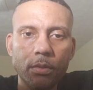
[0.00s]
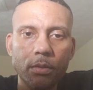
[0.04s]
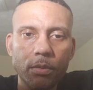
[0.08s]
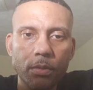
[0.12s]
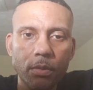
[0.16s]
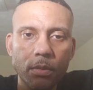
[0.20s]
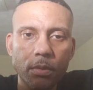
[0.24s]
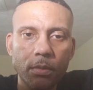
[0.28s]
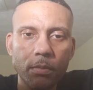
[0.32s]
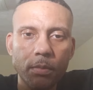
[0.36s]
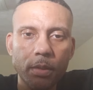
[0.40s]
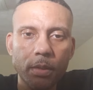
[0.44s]

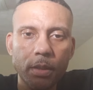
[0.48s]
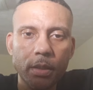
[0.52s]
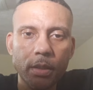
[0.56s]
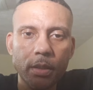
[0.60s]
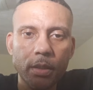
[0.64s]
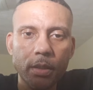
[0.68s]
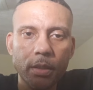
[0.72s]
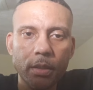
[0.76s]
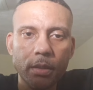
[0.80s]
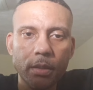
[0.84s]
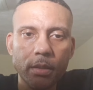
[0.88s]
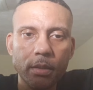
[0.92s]
For
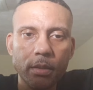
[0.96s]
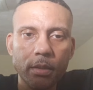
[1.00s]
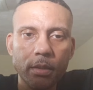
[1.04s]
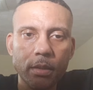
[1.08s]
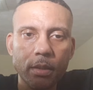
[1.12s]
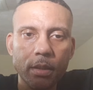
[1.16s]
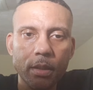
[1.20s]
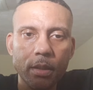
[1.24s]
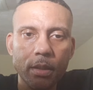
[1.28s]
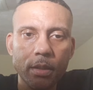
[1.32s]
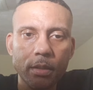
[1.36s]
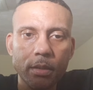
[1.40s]
me, it's
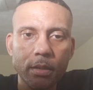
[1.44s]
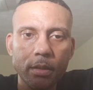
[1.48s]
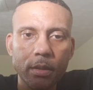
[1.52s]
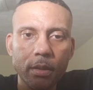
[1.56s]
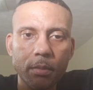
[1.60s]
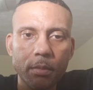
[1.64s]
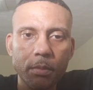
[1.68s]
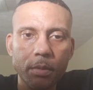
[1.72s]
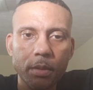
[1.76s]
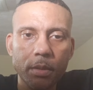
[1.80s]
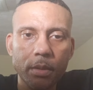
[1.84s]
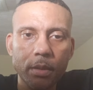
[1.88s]
that
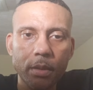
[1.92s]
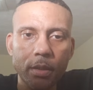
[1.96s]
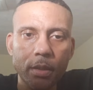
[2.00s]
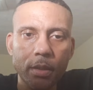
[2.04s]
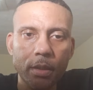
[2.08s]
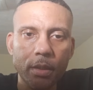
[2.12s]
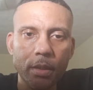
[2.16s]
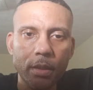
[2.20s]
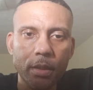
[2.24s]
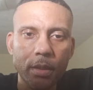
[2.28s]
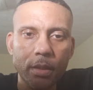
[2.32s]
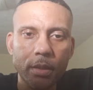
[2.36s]
summer
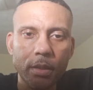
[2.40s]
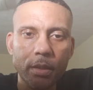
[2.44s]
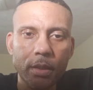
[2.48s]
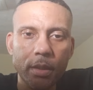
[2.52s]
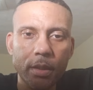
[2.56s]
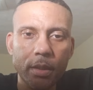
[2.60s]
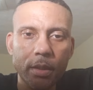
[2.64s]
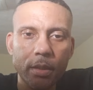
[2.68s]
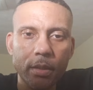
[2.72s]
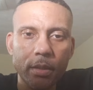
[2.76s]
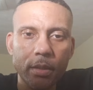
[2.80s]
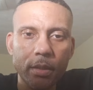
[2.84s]
is
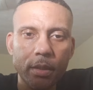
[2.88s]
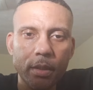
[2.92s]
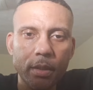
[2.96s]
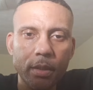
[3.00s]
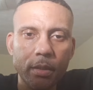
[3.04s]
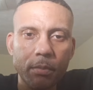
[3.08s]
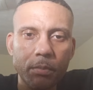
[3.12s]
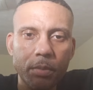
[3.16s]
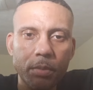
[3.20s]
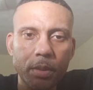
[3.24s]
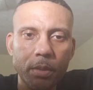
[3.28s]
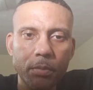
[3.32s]
here
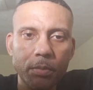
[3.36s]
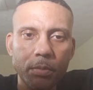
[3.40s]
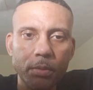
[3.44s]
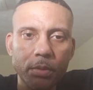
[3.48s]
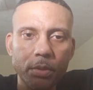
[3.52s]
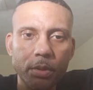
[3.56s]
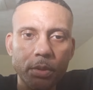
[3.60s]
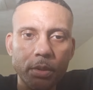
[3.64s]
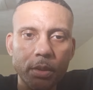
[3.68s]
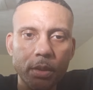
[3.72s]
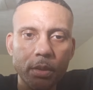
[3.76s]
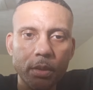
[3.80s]
and people
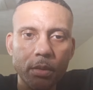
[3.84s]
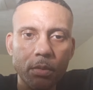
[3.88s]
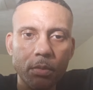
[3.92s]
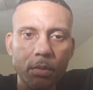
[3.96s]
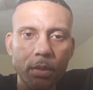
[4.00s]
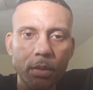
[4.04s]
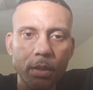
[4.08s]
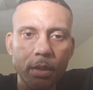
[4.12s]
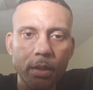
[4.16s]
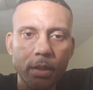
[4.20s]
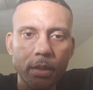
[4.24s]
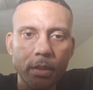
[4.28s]
still
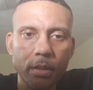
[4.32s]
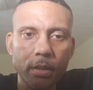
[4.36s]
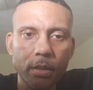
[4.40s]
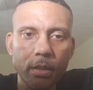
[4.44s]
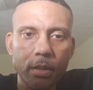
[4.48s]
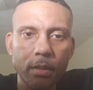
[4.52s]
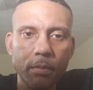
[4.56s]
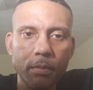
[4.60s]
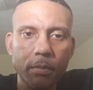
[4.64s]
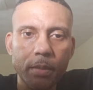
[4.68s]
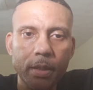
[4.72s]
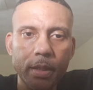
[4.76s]
wearing
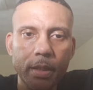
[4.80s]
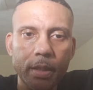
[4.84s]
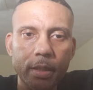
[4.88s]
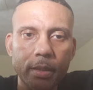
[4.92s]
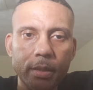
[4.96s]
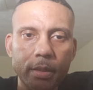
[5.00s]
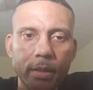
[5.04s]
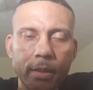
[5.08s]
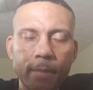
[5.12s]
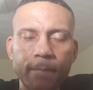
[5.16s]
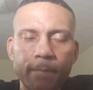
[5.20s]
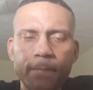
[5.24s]
a
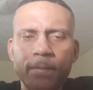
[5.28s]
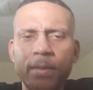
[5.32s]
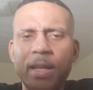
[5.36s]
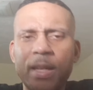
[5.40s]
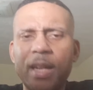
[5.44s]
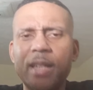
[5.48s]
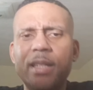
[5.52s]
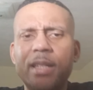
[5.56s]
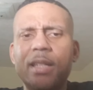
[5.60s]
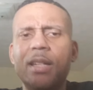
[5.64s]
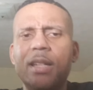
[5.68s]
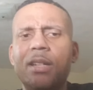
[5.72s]
mask.
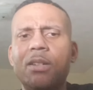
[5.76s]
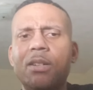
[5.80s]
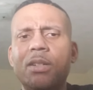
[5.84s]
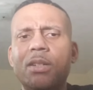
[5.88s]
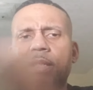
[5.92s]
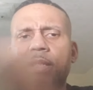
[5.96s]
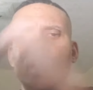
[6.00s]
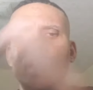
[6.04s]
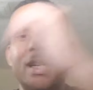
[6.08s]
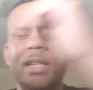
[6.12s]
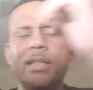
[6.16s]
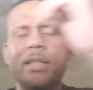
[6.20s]
I know
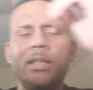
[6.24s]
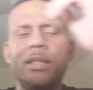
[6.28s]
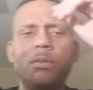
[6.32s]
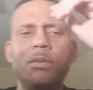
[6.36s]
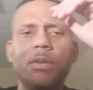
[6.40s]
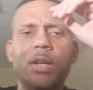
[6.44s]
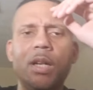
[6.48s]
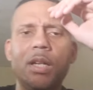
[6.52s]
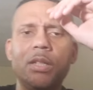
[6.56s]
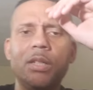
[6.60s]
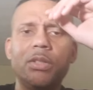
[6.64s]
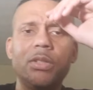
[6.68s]
exactly,
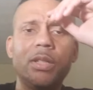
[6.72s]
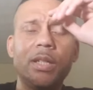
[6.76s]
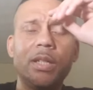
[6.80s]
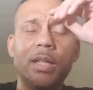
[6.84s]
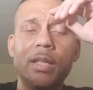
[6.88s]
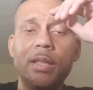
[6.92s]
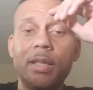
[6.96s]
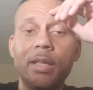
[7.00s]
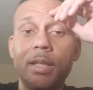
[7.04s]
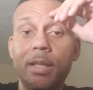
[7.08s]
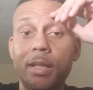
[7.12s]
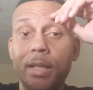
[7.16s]
Roderick.
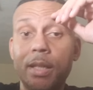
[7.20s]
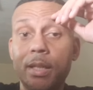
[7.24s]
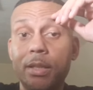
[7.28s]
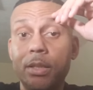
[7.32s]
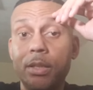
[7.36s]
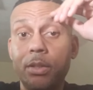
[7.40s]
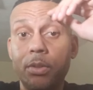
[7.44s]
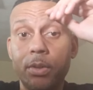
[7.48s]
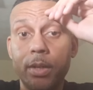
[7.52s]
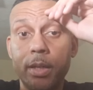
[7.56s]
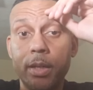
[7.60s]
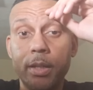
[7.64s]
I think that's
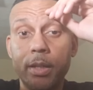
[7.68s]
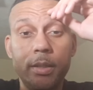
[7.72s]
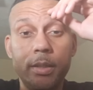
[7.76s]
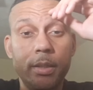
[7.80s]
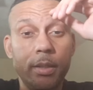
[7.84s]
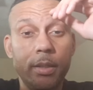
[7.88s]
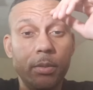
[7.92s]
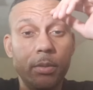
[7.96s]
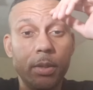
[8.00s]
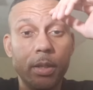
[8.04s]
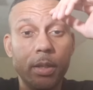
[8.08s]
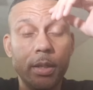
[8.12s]

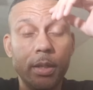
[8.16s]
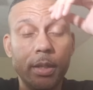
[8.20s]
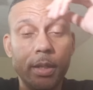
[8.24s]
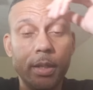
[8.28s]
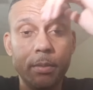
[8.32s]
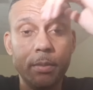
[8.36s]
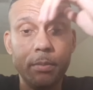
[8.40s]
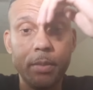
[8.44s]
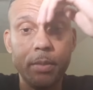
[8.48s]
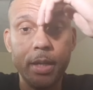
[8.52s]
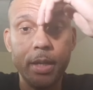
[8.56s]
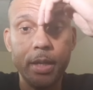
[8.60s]
crazy wearing
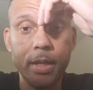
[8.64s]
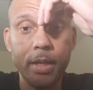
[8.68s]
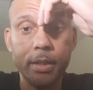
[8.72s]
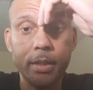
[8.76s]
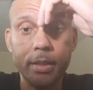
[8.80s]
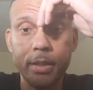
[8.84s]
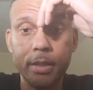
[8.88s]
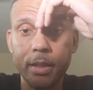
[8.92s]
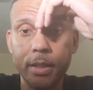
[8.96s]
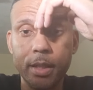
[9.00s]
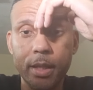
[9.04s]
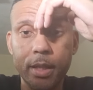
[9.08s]
that
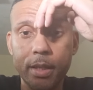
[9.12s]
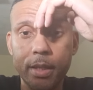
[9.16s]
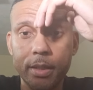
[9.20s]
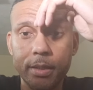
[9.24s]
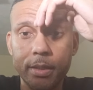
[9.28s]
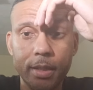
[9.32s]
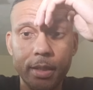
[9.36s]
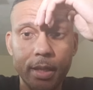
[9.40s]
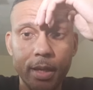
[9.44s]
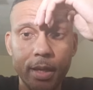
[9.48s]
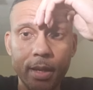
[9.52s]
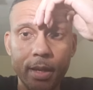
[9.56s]
mask. And like I
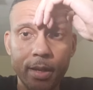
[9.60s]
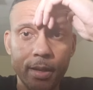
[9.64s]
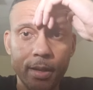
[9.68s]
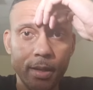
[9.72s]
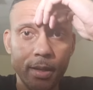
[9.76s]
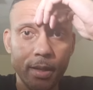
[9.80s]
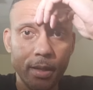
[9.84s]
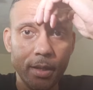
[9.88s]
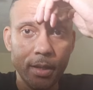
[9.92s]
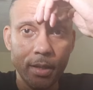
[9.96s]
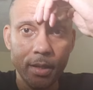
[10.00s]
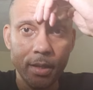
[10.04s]
said,
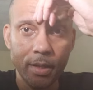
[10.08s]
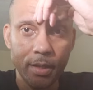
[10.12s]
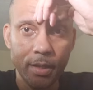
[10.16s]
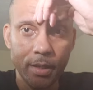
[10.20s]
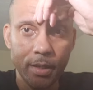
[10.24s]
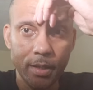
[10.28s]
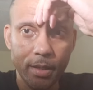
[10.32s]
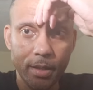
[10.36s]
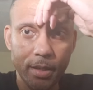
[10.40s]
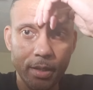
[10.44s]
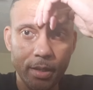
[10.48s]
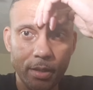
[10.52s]

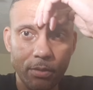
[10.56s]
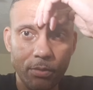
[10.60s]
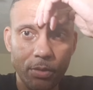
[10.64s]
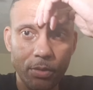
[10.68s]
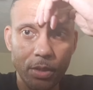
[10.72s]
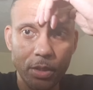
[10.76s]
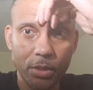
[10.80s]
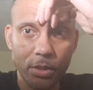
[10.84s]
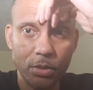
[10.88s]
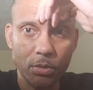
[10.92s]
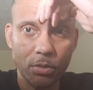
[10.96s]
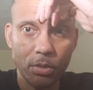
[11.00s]

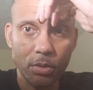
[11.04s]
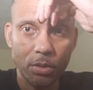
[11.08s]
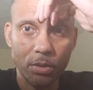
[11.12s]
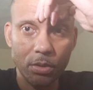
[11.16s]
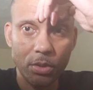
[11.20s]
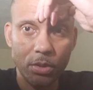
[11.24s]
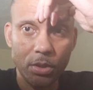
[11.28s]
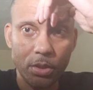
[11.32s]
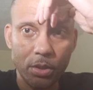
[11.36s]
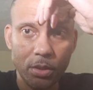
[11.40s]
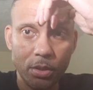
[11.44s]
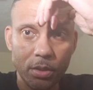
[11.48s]

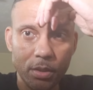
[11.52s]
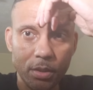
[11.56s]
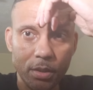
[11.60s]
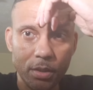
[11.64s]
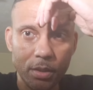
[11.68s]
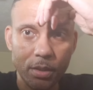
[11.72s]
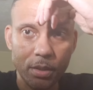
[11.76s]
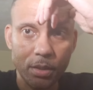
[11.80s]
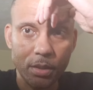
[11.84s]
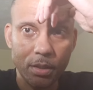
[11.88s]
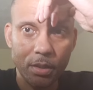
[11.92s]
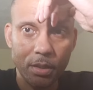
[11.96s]
individuals,
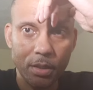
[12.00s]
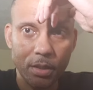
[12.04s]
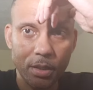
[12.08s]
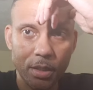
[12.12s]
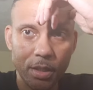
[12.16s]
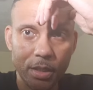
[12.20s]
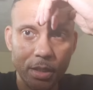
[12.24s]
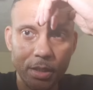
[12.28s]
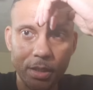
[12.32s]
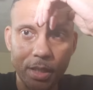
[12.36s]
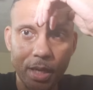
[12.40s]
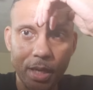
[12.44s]

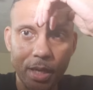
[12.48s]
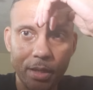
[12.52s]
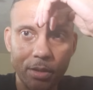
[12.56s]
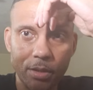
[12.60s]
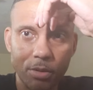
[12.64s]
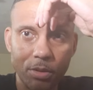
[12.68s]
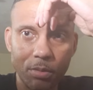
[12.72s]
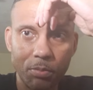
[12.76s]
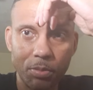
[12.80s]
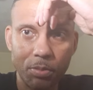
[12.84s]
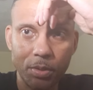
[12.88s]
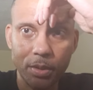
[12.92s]
it's not
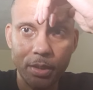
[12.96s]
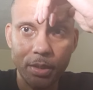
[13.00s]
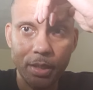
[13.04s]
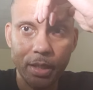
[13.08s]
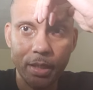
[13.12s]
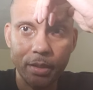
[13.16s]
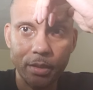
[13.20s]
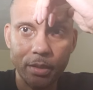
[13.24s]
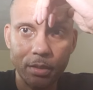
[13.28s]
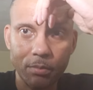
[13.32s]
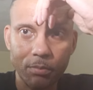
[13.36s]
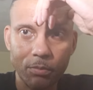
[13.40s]
going to
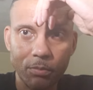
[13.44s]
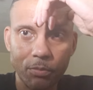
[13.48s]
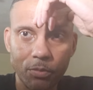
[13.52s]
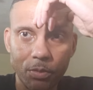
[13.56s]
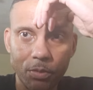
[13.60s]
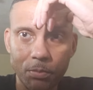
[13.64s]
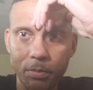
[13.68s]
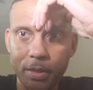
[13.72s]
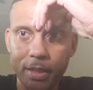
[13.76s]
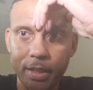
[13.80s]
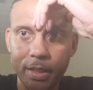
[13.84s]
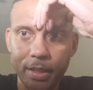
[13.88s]
protect them
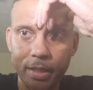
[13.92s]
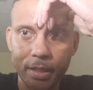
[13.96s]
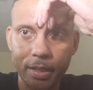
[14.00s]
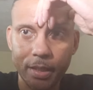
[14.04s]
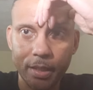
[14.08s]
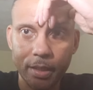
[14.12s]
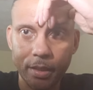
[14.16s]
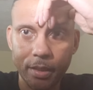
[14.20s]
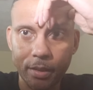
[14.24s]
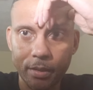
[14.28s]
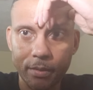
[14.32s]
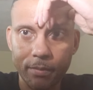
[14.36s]
from getting it,